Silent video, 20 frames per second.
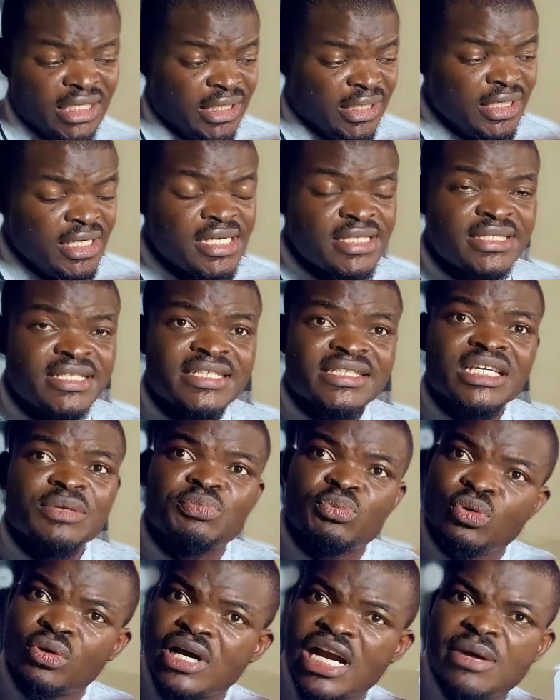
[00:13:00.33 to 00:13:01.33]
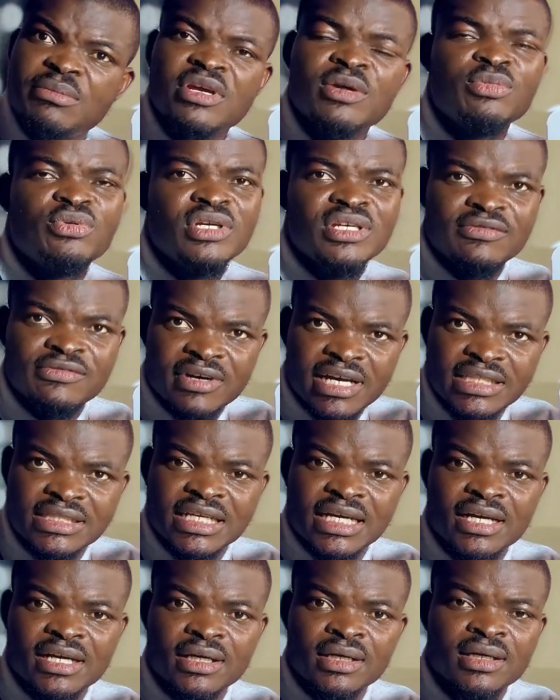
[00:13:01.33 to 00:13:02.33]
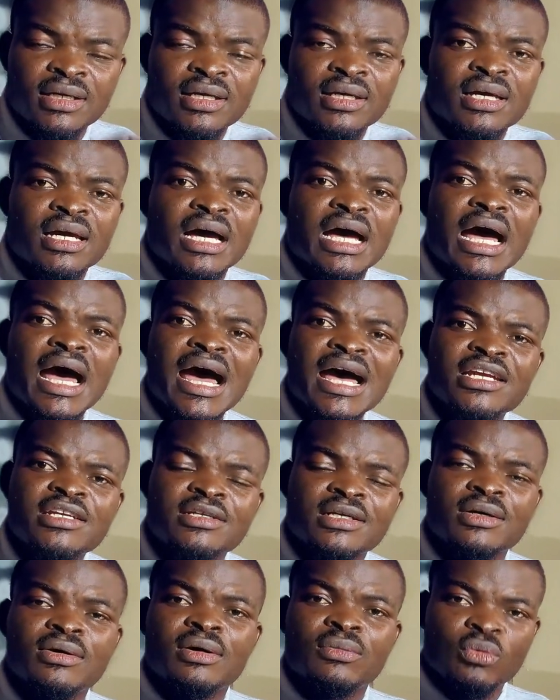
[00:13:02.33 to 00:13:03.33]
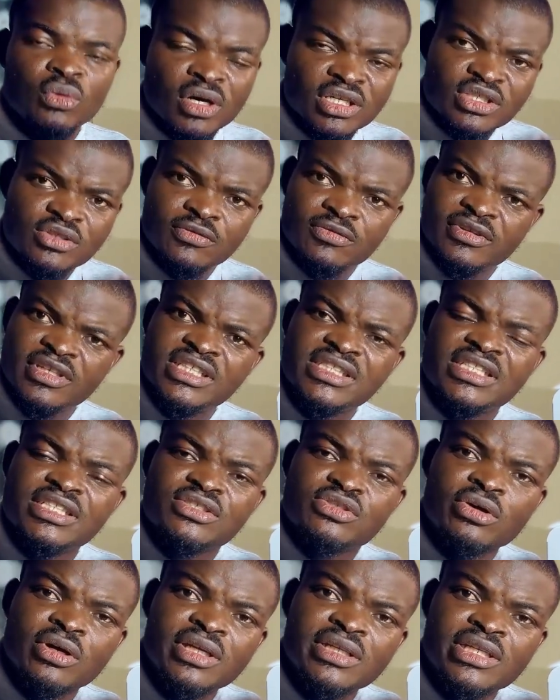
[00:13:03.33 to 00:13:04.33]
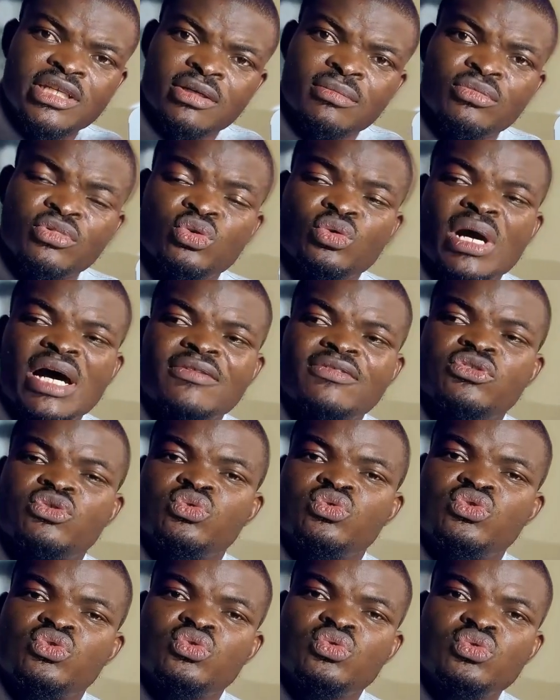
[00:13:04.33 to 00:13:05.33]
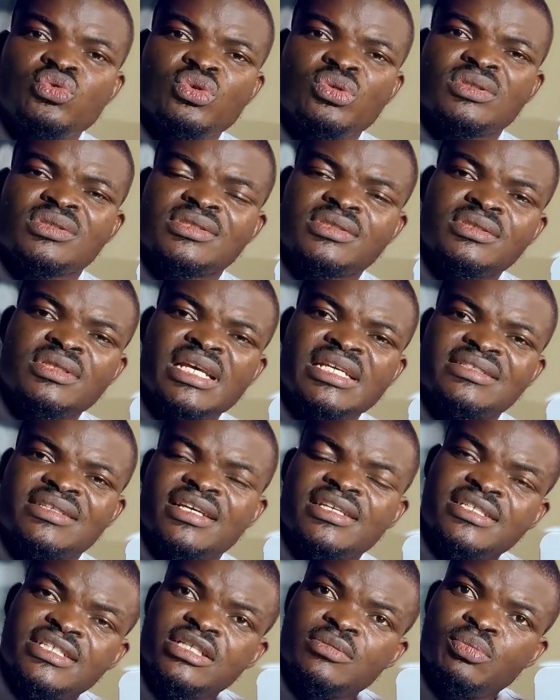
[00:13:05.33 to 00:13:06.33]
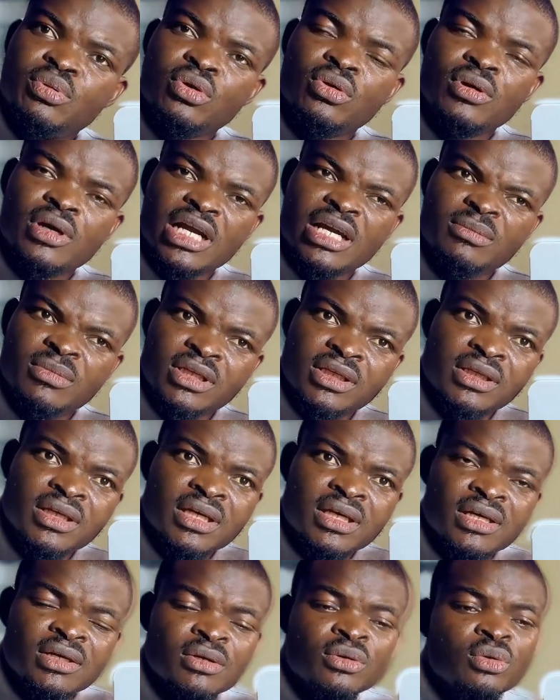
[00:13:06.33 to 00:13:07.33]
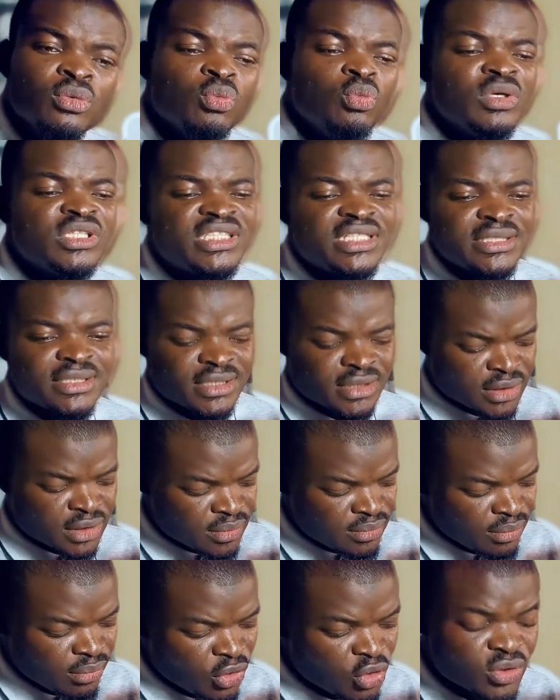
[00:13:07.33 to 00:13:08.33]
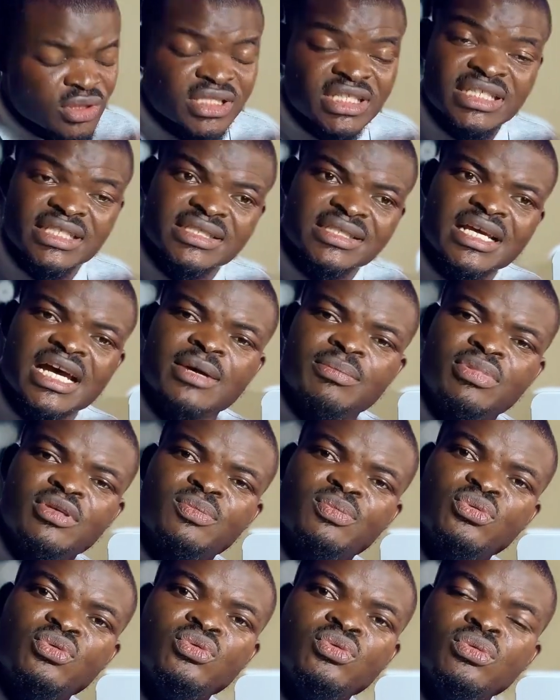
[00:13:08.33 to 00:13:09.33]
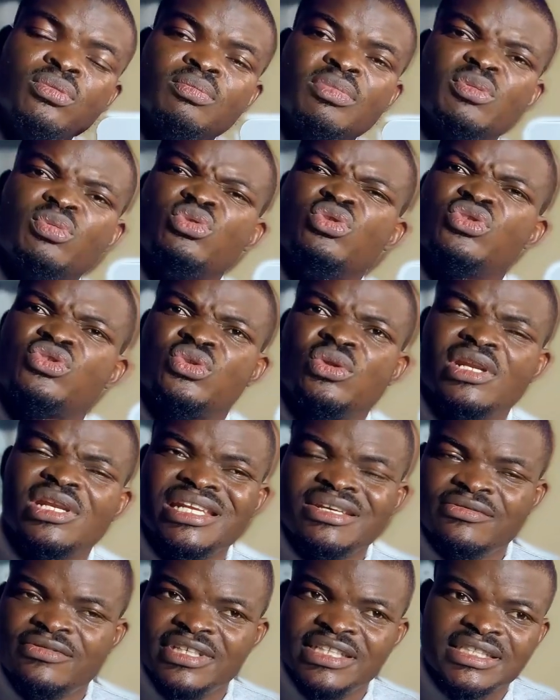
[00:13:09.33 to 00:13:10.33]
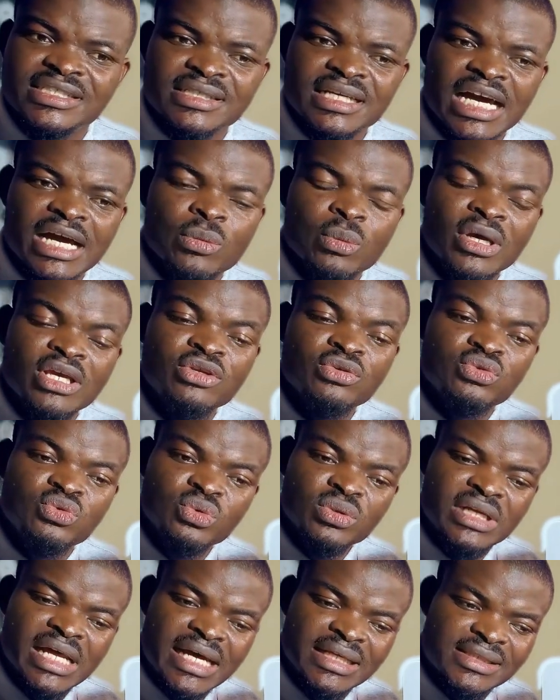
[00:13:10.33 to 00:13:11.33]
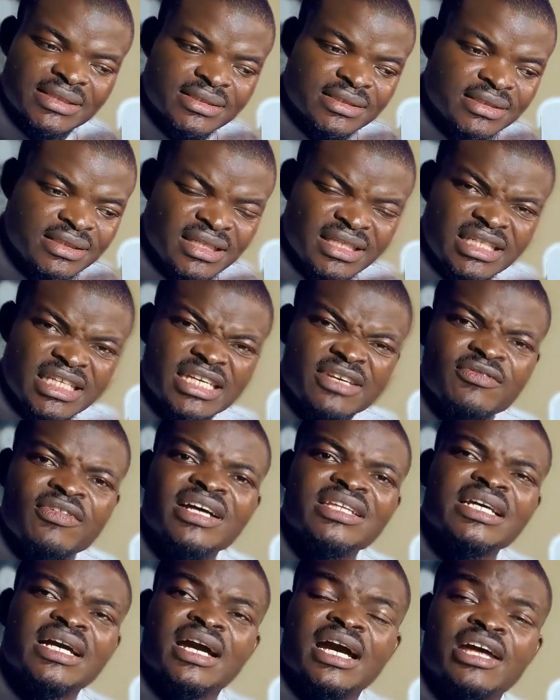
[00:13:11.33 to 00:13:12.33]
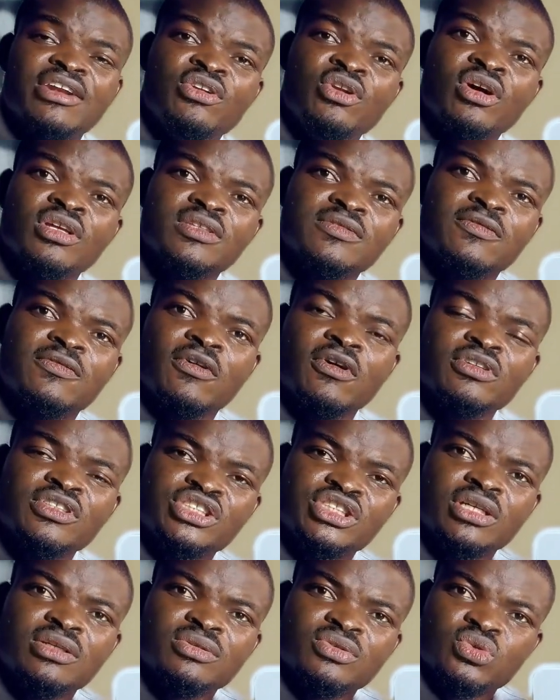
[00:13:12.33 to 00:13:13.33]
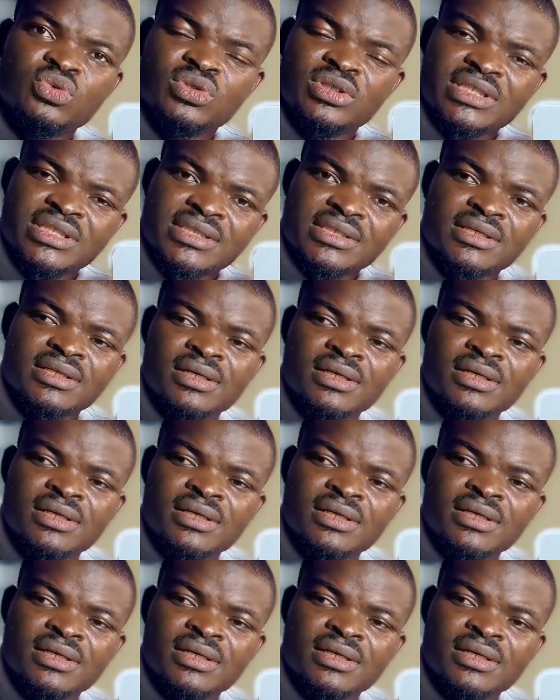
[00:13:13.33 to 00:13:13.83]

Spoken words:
it is a programmable inverter, and once you finish installing them, you have to do those necessary programming, which is most things that people used to leave it. And when you do that, the inverter cannot function to its